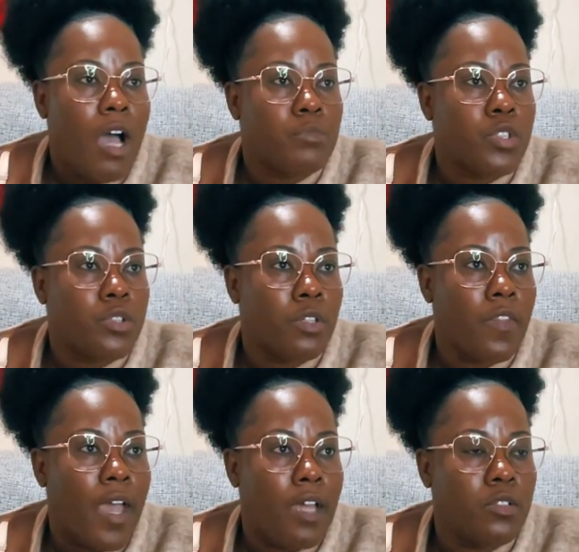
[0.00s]
i'm
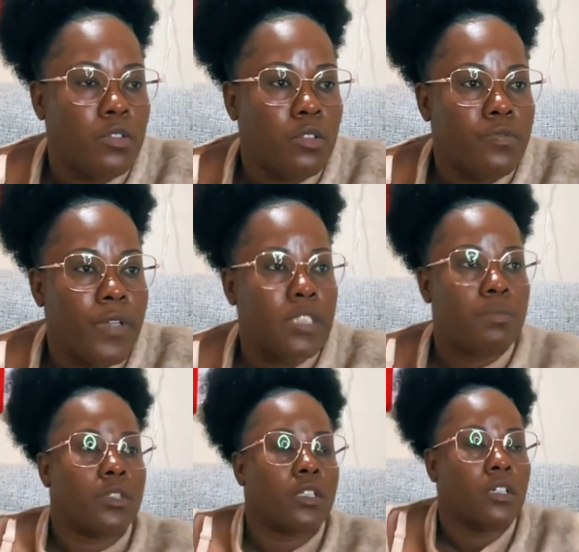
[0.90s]
sure that you know
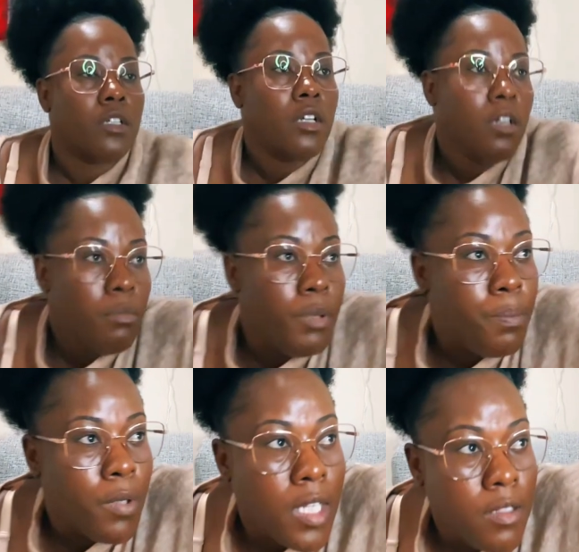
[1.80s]
facebook
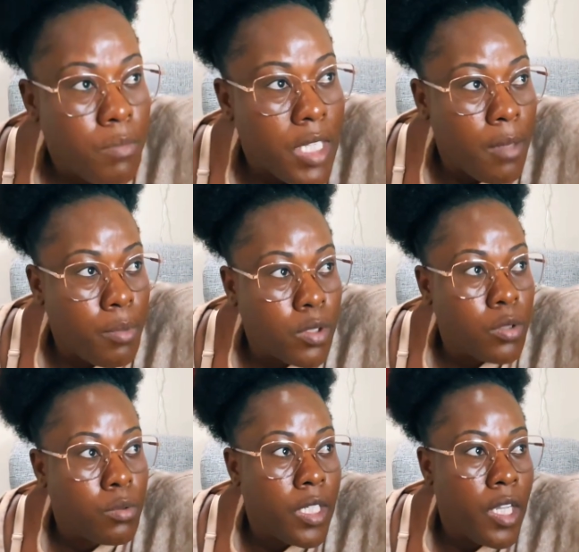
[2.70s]
people can be
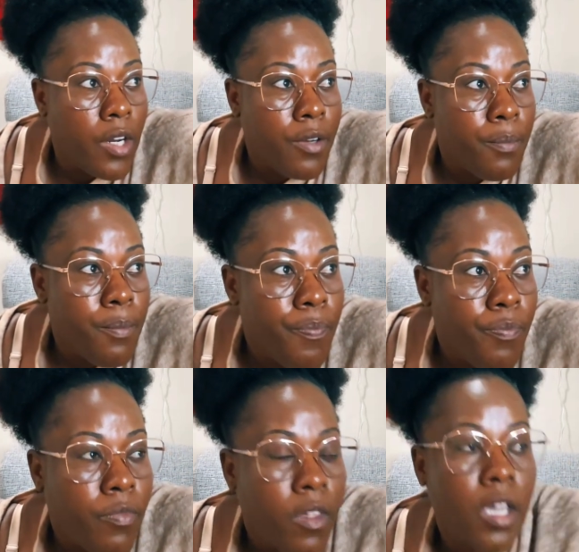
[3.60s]
able to hear
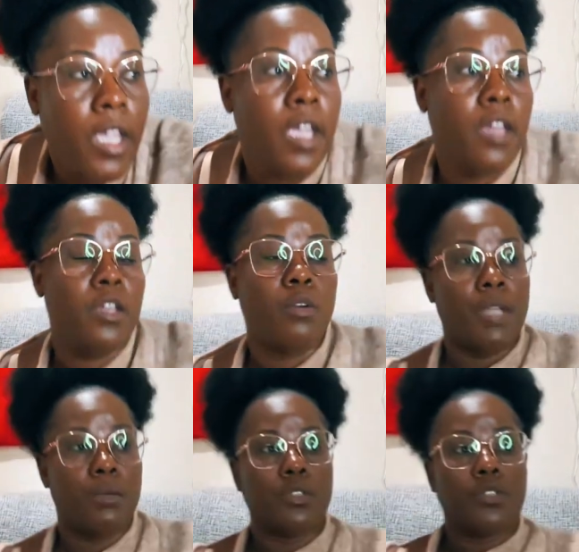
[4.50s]
and
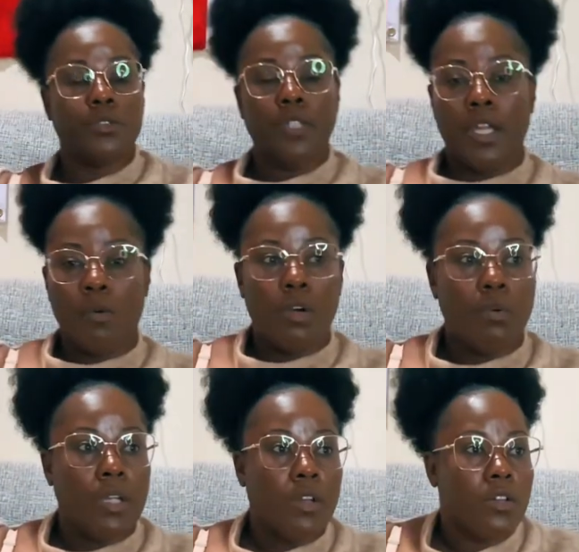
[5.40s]
they'll be able to hear
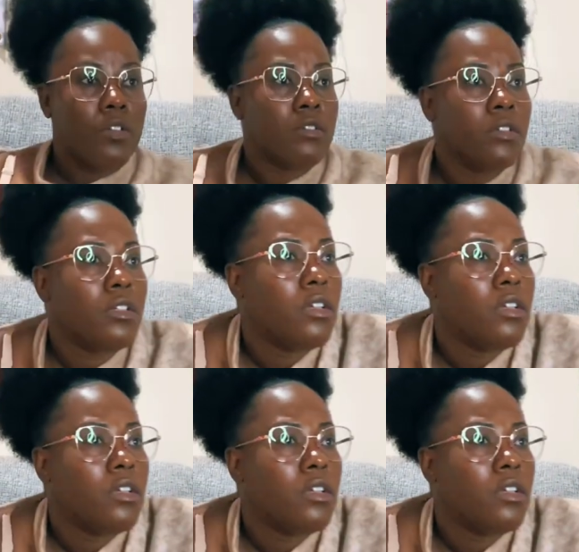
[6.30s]
what we are